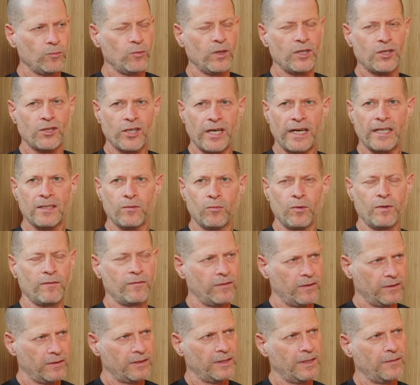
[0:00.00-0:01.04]
and we checked
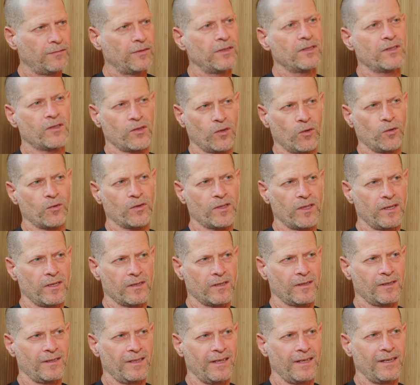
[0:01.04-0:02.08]
with different
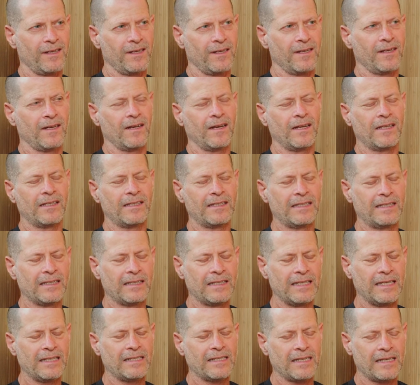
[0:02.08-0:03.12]
sources. Yeah
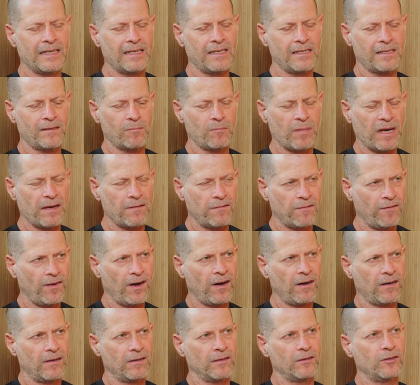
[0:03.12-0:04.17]
this is by
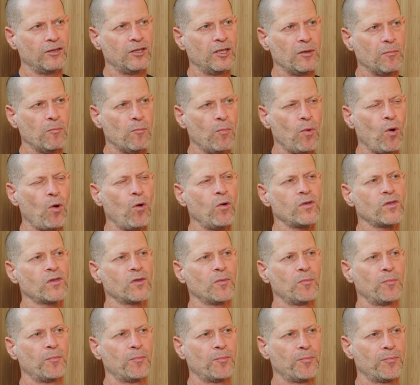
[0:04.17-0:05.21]
far the
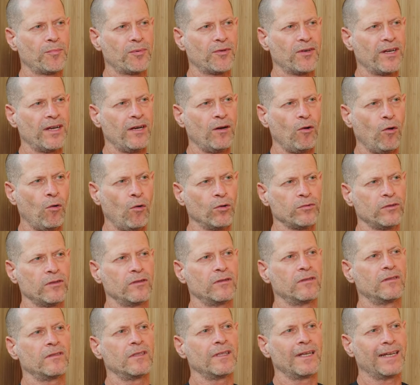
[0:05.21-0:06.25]
most
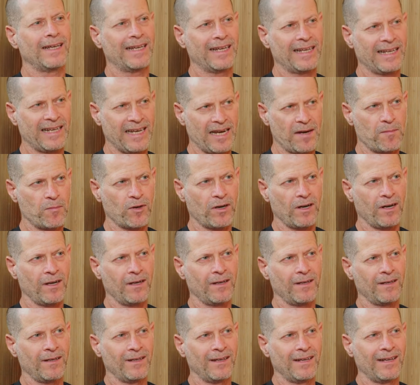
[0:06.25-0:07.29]
pre-ordered
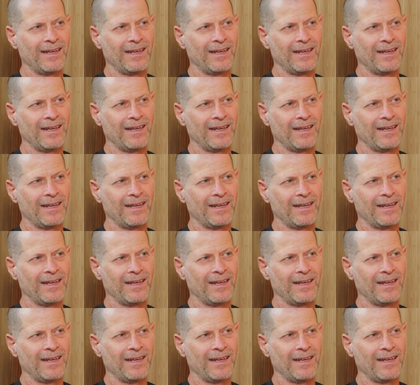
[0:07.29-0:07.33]
camera